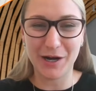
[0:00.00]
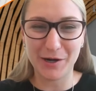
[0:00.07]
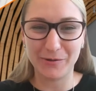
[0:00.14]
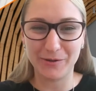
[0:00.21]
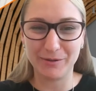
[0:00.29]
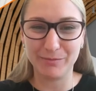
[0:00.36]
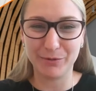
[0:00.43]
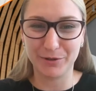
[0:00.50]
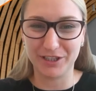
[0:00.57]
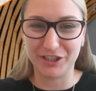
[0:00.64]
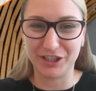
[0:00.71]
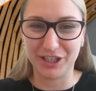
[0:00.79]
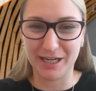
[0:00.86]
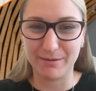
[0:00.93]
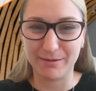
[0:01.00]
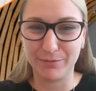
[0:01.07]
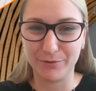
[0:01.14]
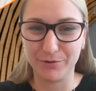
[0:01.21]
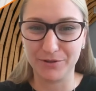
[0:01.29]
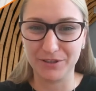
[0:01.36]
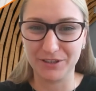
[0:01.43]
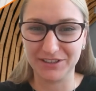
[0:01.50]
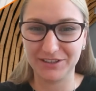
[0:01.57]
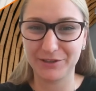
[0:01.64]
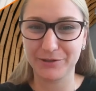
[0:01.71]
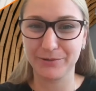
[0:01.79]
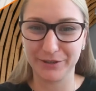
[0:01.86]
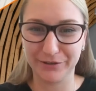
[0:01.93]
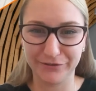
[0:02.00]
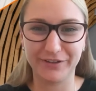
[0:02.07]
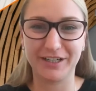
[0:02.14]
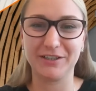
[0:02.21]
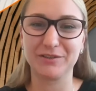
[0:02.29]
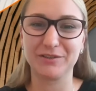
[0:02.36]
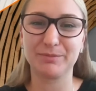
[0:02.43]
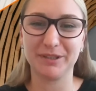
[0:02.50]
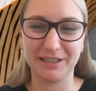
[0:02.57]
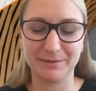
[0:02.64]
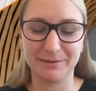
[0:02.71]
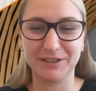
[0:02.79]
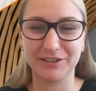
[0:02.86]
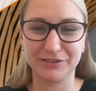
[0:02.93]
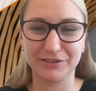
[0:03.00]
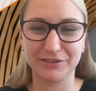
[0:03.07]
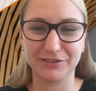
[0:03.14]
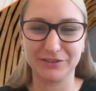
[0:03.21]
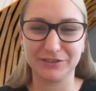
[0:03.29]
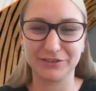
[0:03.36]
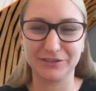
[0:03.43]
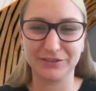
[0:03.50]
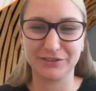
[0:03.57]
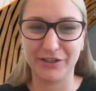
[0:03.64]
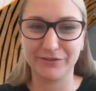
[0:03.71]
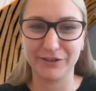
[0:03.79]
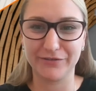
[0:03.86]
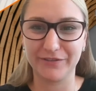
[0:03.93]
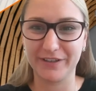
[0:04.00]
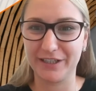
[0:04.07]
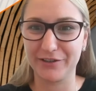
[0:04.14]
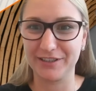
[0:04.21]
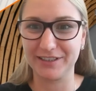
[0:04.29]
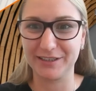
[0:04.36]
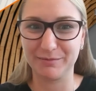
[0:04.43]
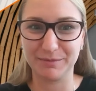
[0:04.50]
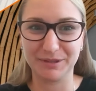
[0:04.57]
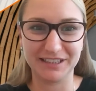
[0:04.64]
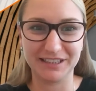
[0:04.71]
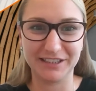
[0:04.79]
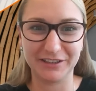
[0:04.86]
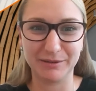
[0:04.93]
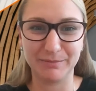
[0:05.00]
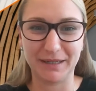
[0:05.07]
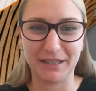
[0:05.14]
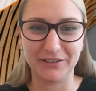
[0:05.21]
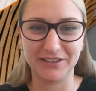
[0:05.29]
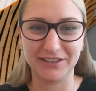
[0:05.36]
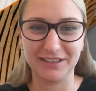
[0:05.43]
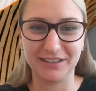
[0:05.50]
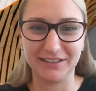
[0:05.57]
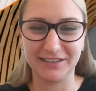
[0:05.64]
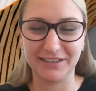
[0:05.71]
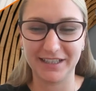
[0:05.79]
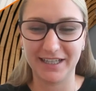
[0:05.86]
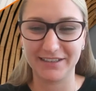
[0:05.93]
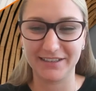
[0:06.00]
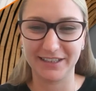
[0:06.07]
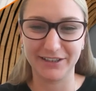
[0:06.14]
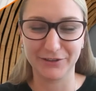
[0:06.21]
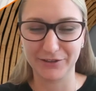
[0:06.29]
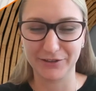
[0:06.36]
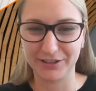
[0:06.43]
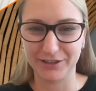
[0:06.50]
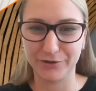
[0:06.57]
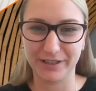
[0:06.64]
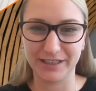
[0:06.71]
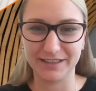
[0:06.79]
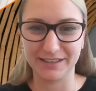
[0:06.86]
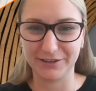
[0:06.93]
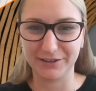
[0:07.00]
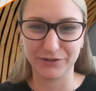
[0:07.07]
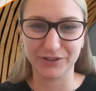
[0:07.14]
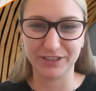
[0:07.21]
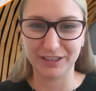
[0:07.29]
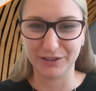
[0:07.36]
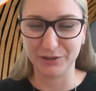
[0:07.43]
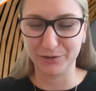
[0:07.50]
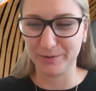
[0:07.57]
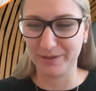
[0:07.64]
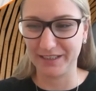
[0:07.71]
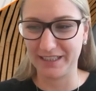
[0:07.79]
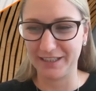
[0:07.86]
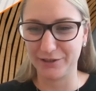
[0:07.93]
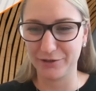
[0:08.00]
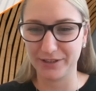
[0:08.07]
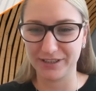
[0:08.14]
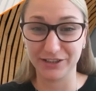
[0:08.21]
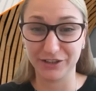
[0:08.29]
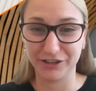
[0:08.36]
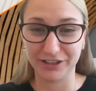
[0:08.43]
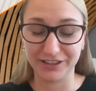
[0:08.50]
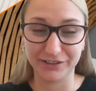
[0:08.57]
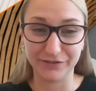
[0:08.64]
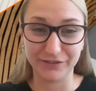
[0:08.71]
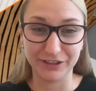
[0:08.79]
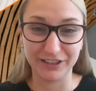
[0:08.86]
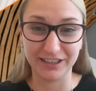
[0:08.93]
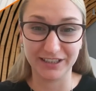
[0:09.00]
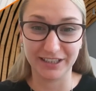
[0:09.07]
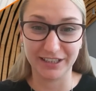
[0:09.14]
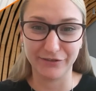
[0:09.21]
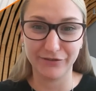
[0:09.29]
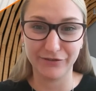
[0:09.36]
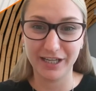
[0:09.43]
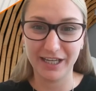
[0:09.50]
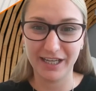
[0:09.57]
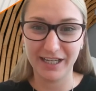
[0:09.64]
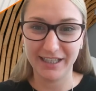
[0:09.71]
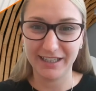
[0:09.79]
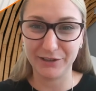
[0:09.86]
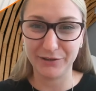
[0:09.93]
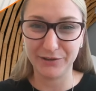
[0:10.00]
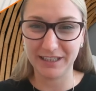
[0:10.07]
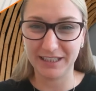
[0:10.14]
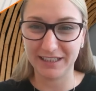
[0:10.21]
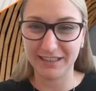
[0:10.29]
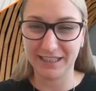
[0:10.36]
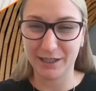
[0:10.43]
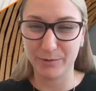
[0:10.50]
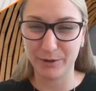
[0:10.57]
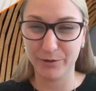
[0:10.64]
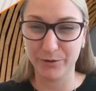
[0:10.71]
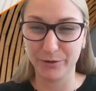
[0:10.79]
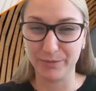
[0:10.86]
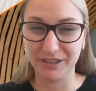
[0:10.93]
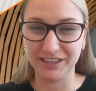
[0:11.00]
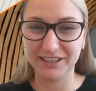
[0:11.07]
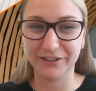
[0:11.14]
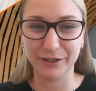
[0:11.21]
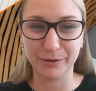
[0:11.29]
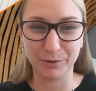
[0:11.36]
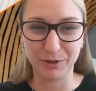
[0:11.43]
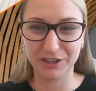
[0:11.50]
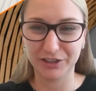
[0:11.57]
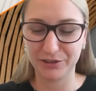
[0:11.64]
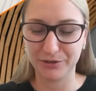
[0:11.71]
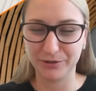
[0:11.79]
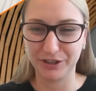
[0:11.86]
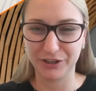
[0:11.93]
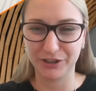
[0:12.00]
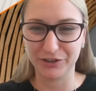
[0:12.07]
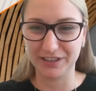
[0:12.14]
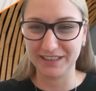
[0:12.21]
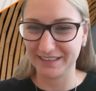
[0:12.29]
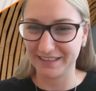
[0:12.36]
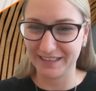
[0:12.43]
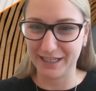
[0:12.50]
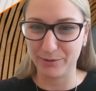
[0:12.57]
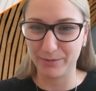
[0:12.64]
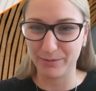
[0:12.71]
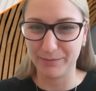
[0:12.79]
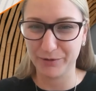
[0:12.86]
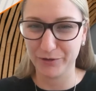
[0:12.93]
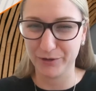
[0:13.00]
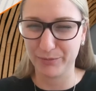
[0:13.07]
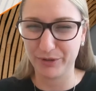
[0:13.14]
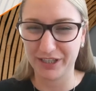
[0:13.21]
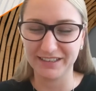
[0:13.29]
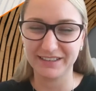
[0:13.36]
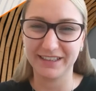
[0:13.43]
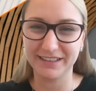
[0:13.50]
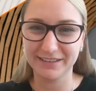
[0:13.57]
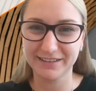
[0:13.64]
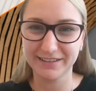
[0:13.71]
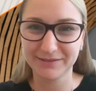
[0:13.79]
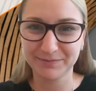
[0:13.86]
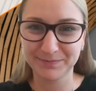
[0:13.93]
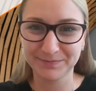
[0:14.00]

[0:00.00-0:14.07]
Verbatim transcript: how important job boards, career fairs, placement services are for veterans and military spouses as they learn to translate their skills when they transition to civilian life. Can you tell us how Recruit Military works to ensure this and help them through the process?